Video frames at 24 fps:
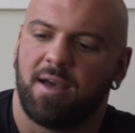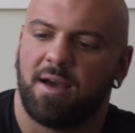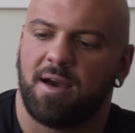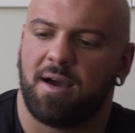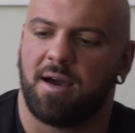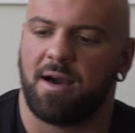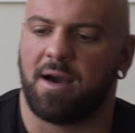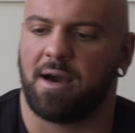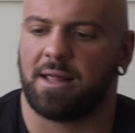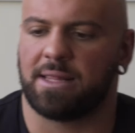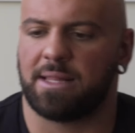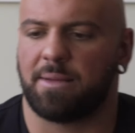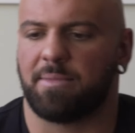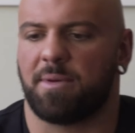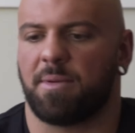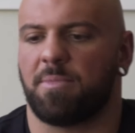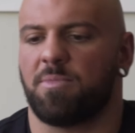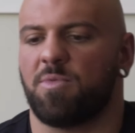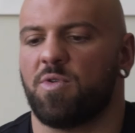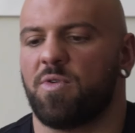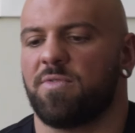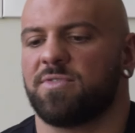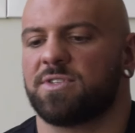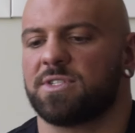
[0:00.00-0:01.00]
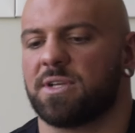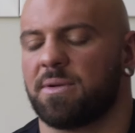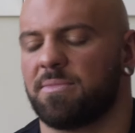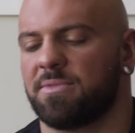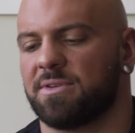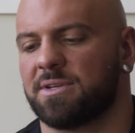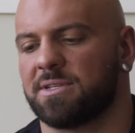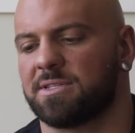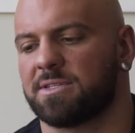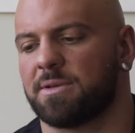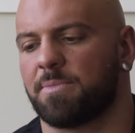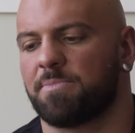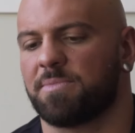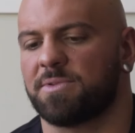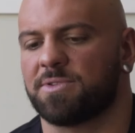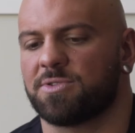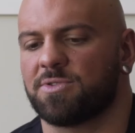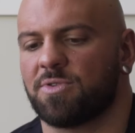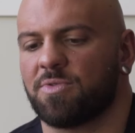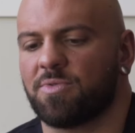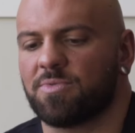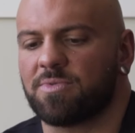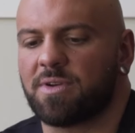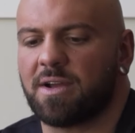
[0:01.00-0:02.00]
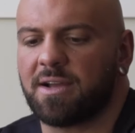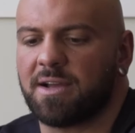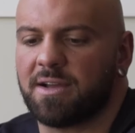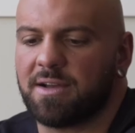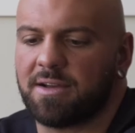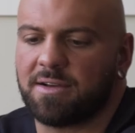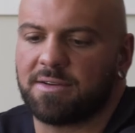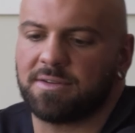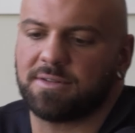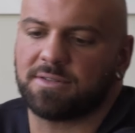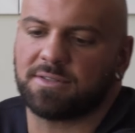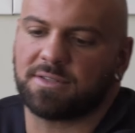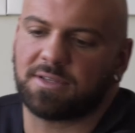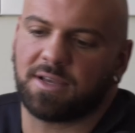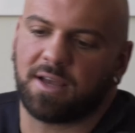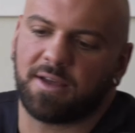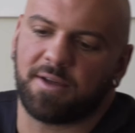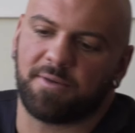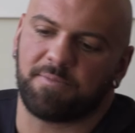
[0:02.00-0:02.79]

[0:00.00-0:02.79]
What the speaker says: Let me move some of these supplements around.